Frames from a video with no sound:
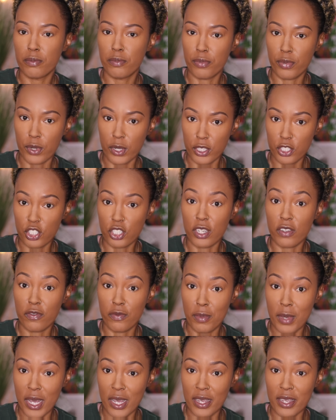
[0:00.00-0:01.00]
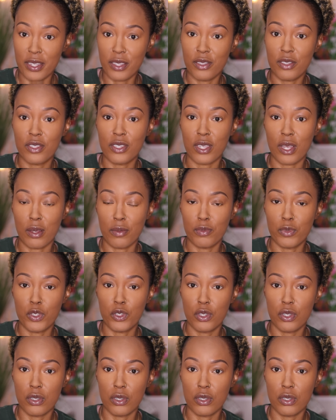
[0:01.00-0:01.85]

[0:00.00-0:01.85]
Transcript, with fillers: brush of mine um,